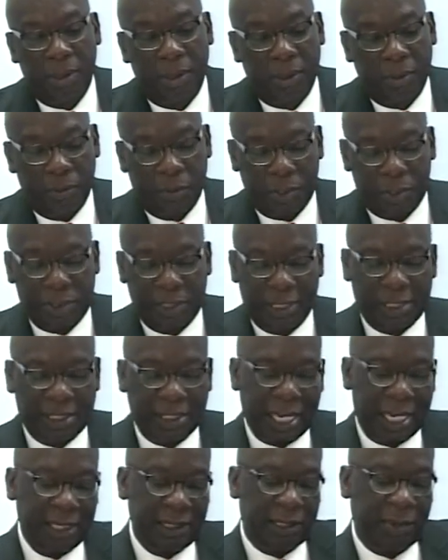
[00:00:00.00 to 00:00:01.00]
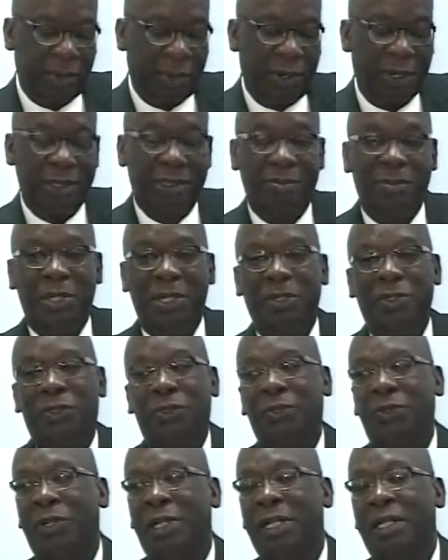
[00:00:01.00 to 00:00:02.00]
which descends upon the
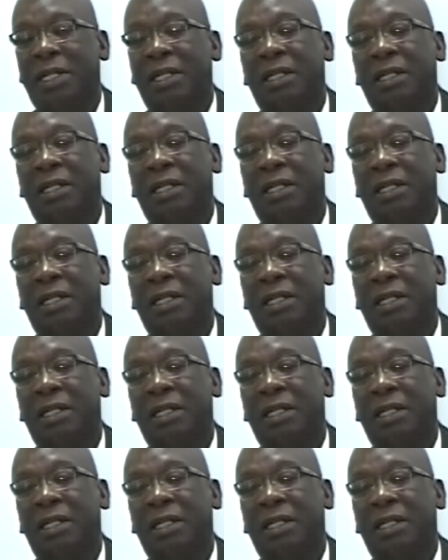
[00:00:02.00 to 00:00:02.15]
ministry